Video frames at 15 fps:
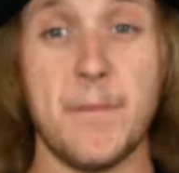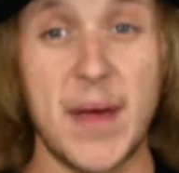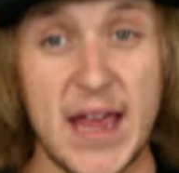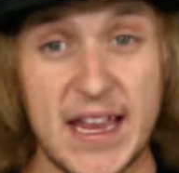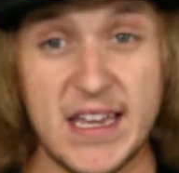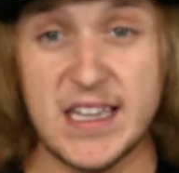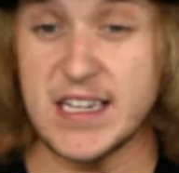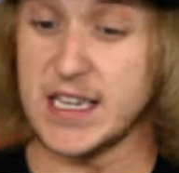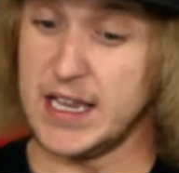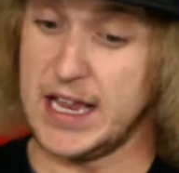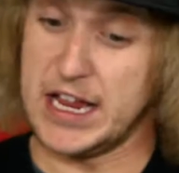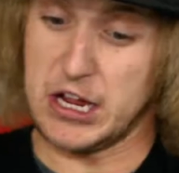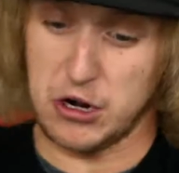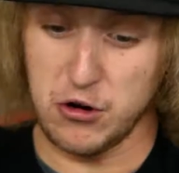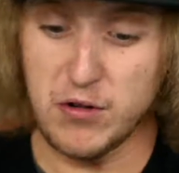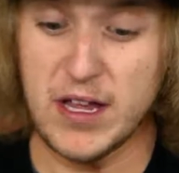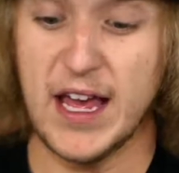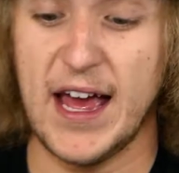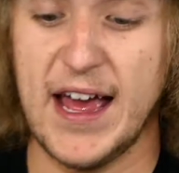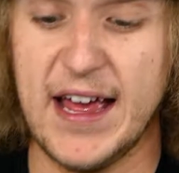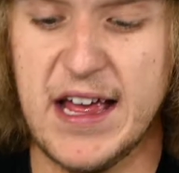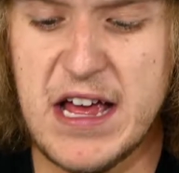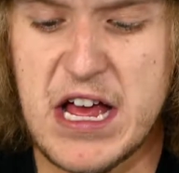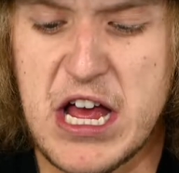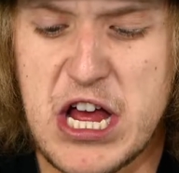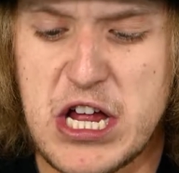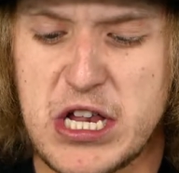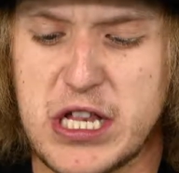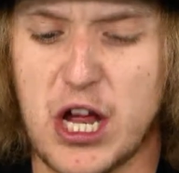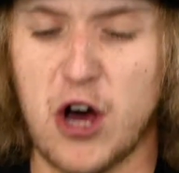mint. Like, okay.
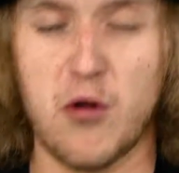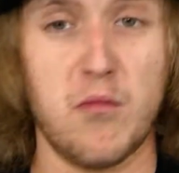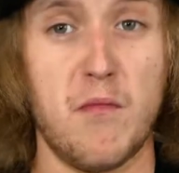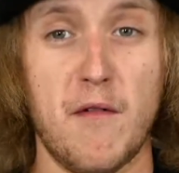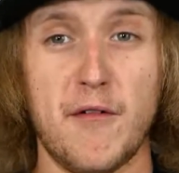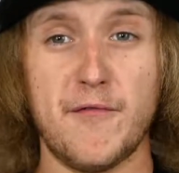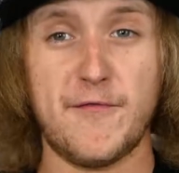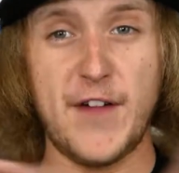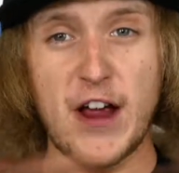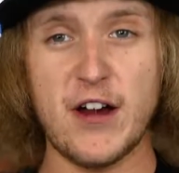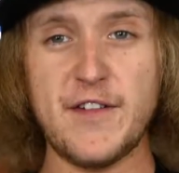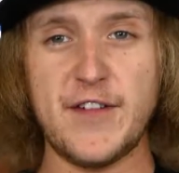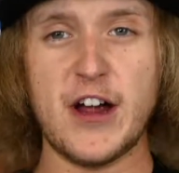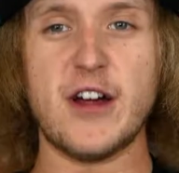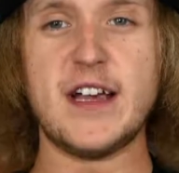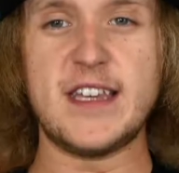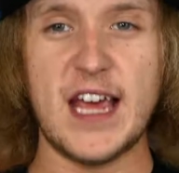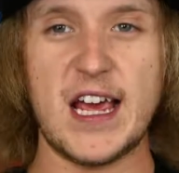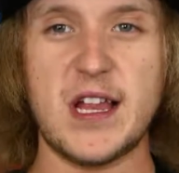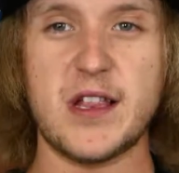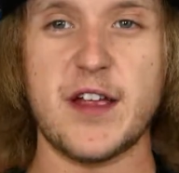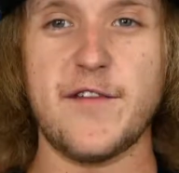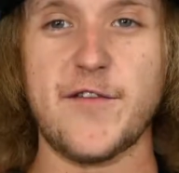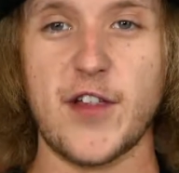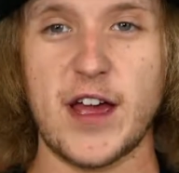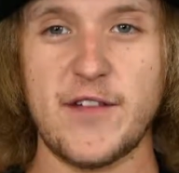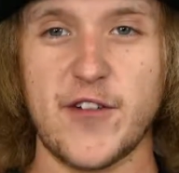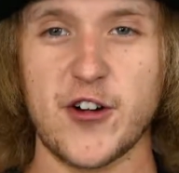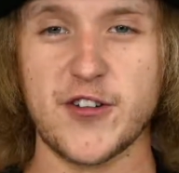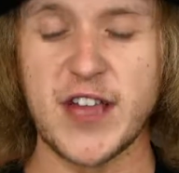So very, very tasty
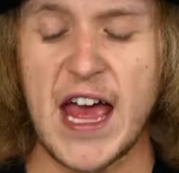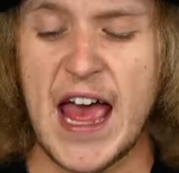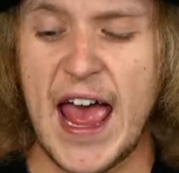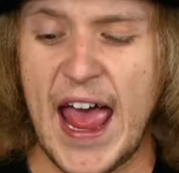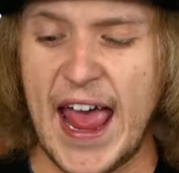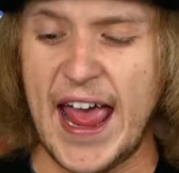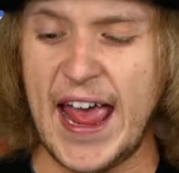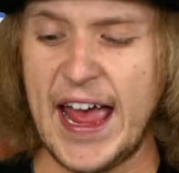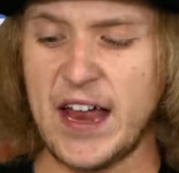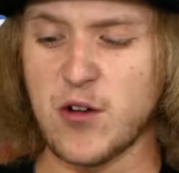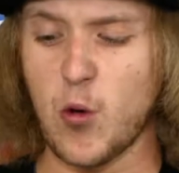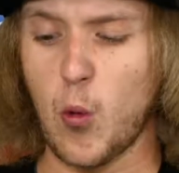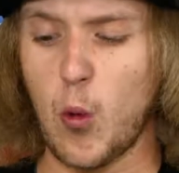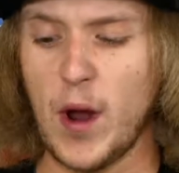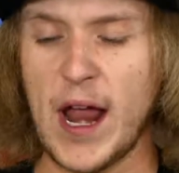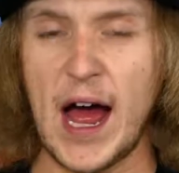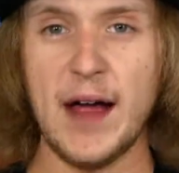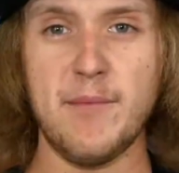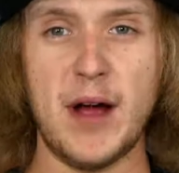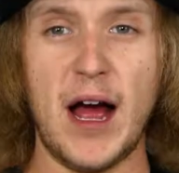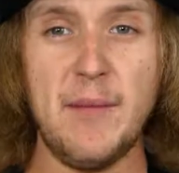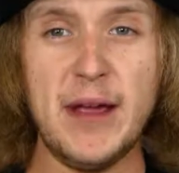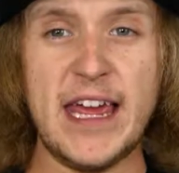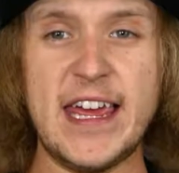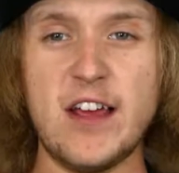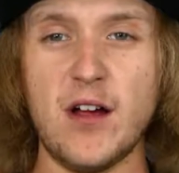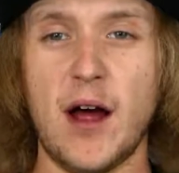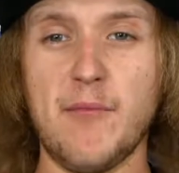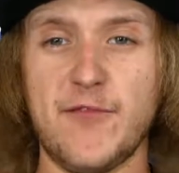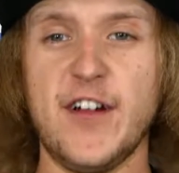flavors, and what
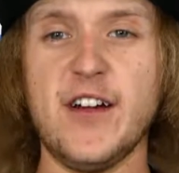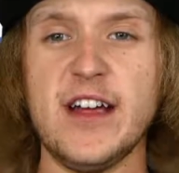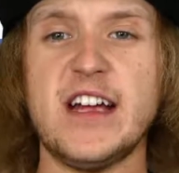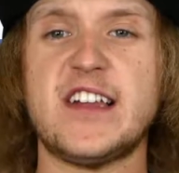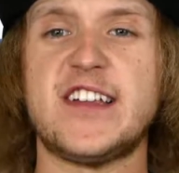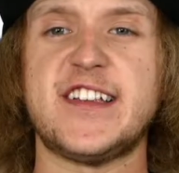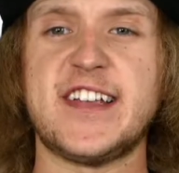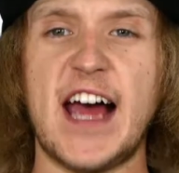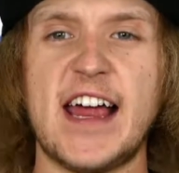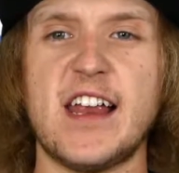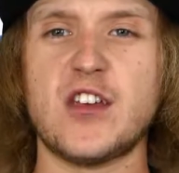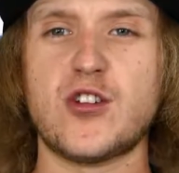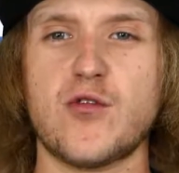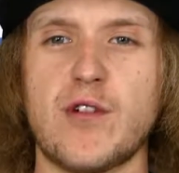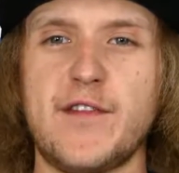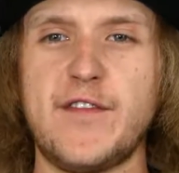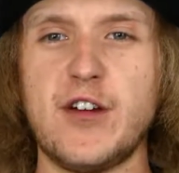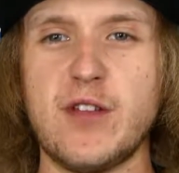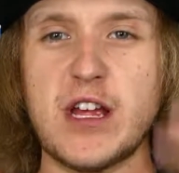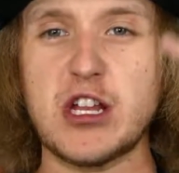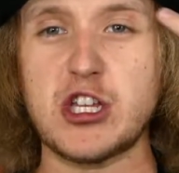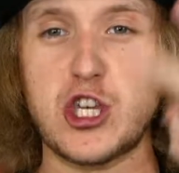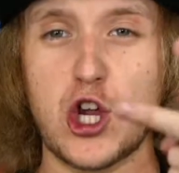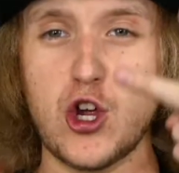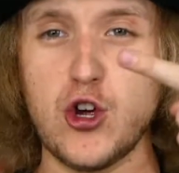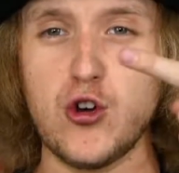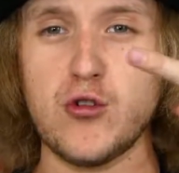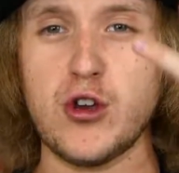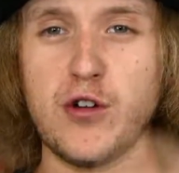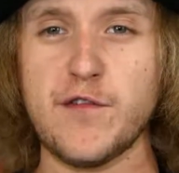I'm very excited to review these
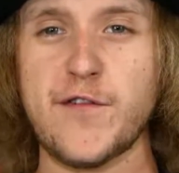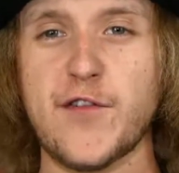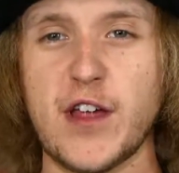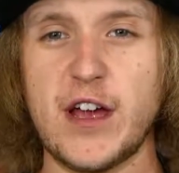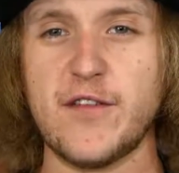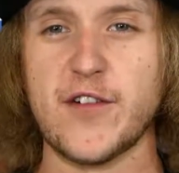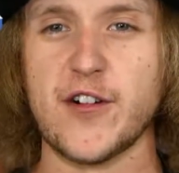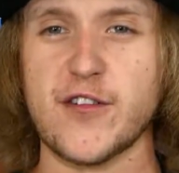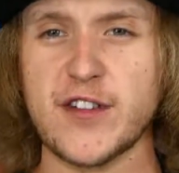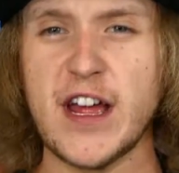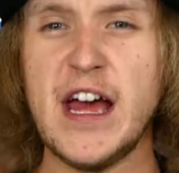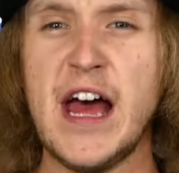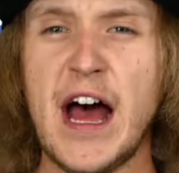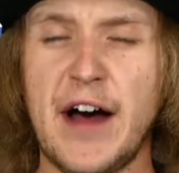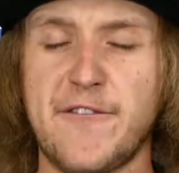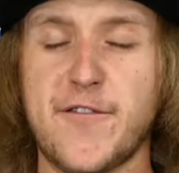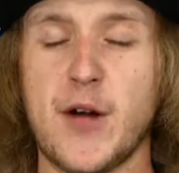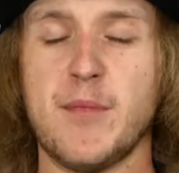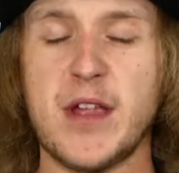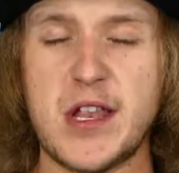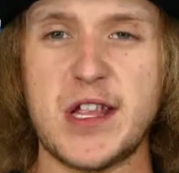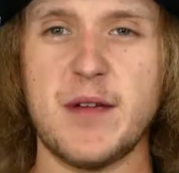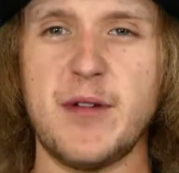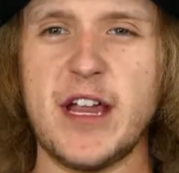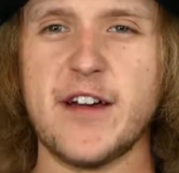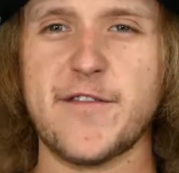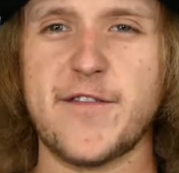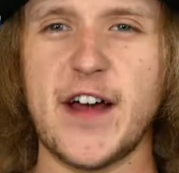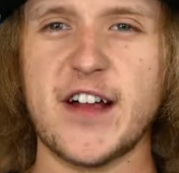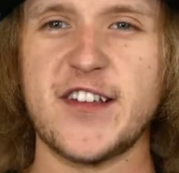2 new flavors from the
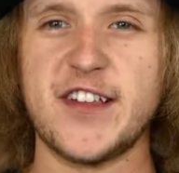CBDFx